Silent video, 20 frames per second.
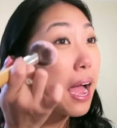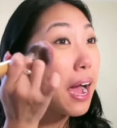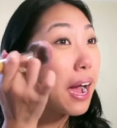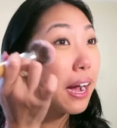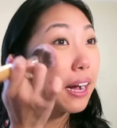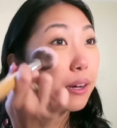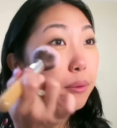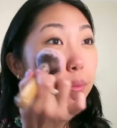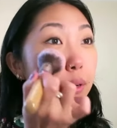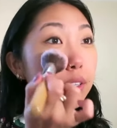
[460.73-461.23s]

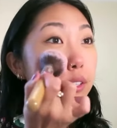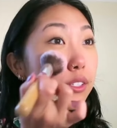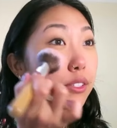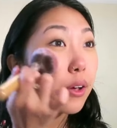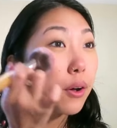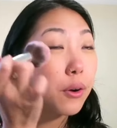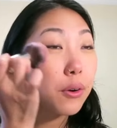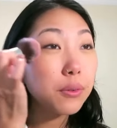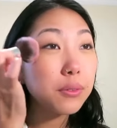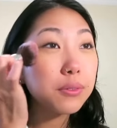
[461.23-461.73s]
Um, and
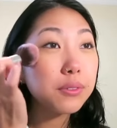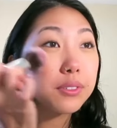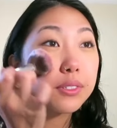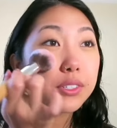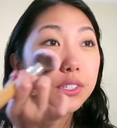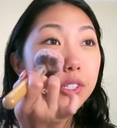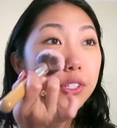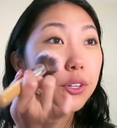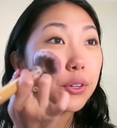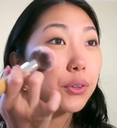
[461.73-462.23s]
so
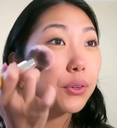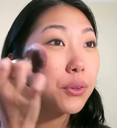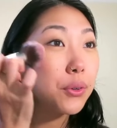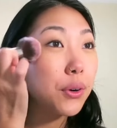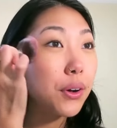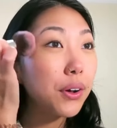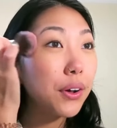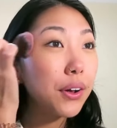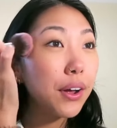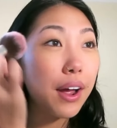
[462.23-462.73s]

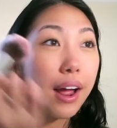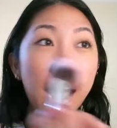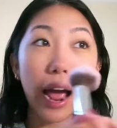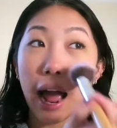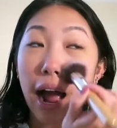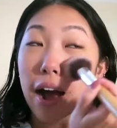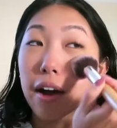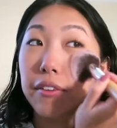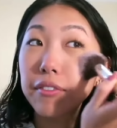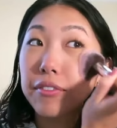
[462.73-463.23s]
to
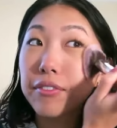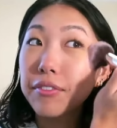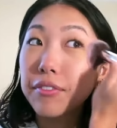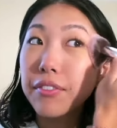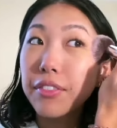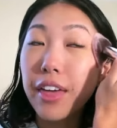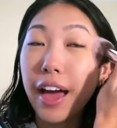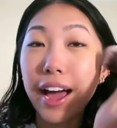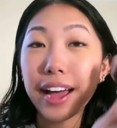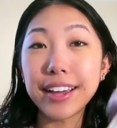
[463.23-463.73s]
have
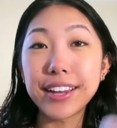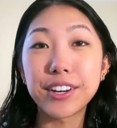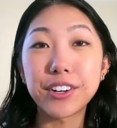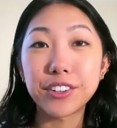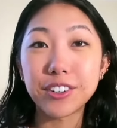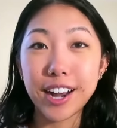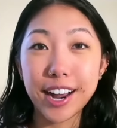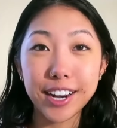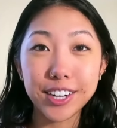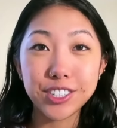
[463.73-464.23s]
that
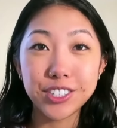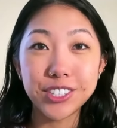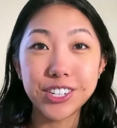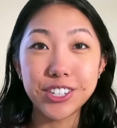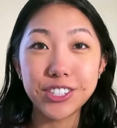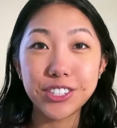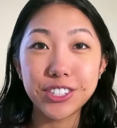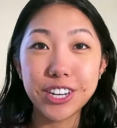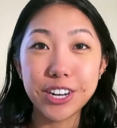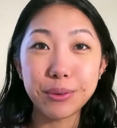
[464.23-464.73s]
interaction
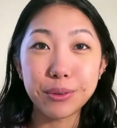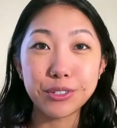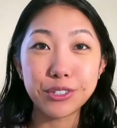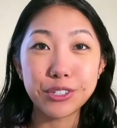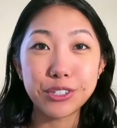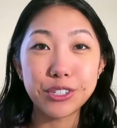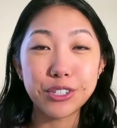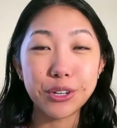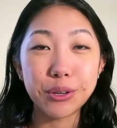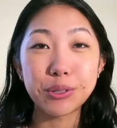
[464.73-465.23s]
yesterday was
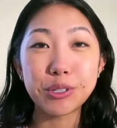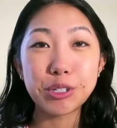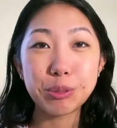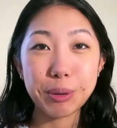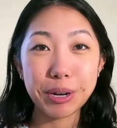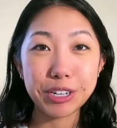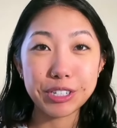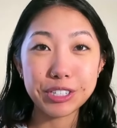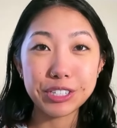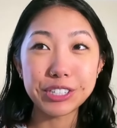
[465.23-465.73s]
just so
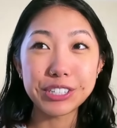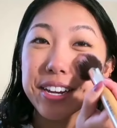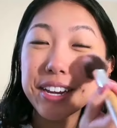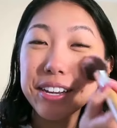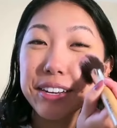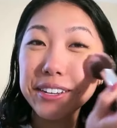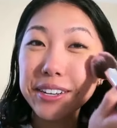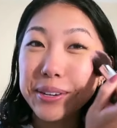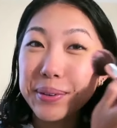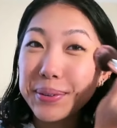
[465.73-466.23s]
special
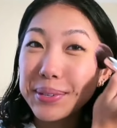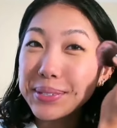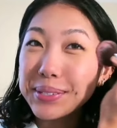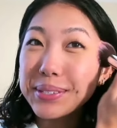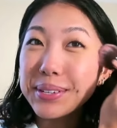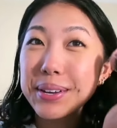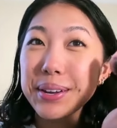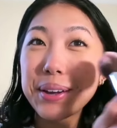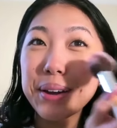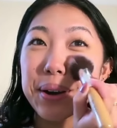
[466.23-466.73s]
and it was
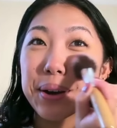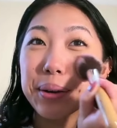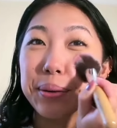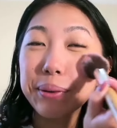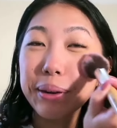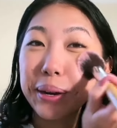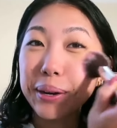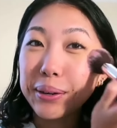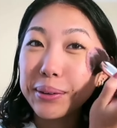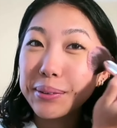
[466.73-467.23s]
a
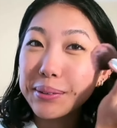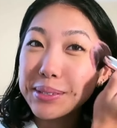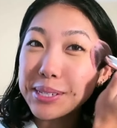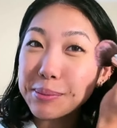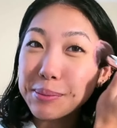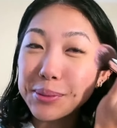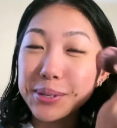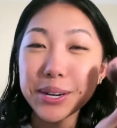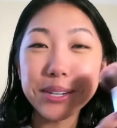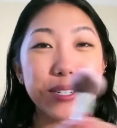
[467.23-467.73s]
great
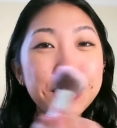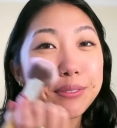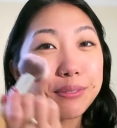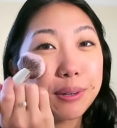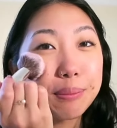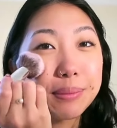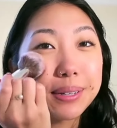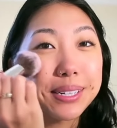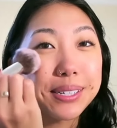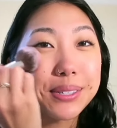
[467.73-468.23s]
inspiration for
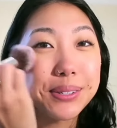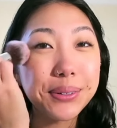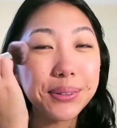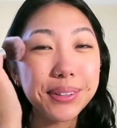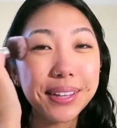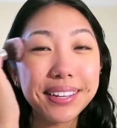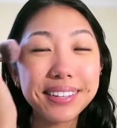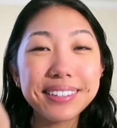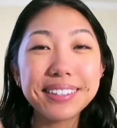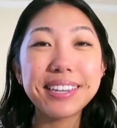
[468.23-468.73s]
me to
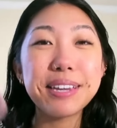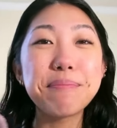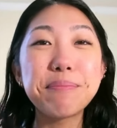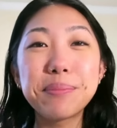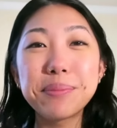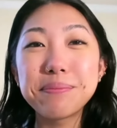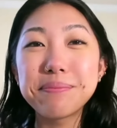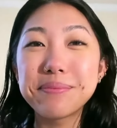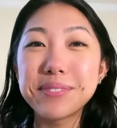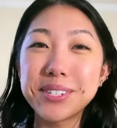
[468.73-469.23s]
like keep
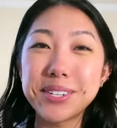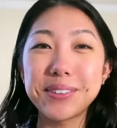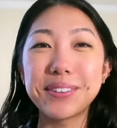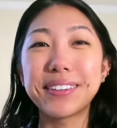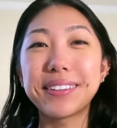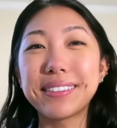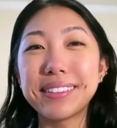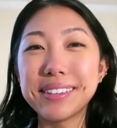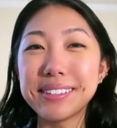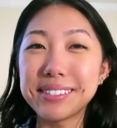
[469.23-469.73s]

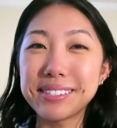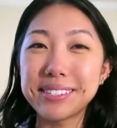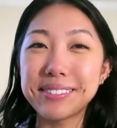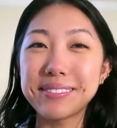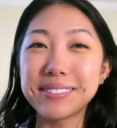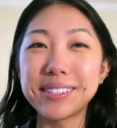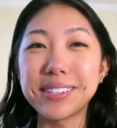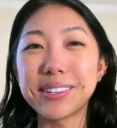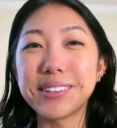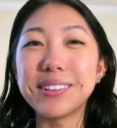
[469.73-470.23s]
doing this
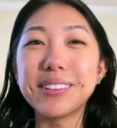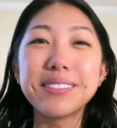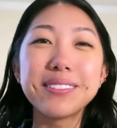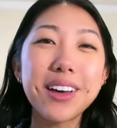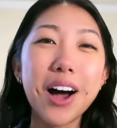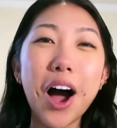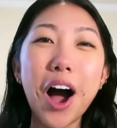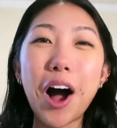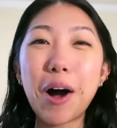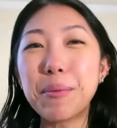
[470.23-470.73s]
little
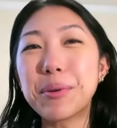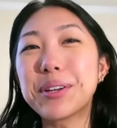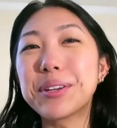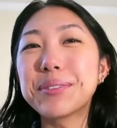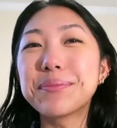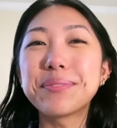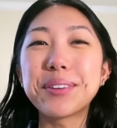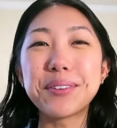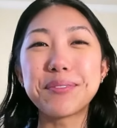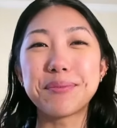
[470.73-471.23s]

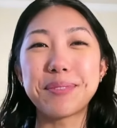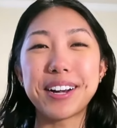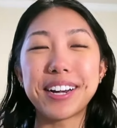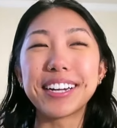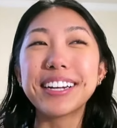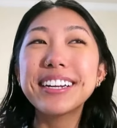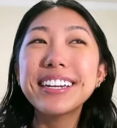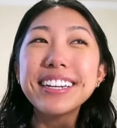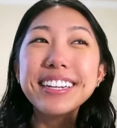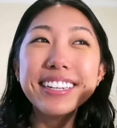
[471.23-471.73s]
hobby of
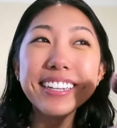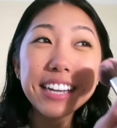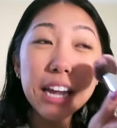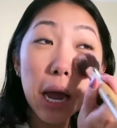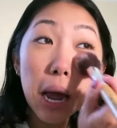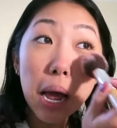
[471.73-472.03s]
mine.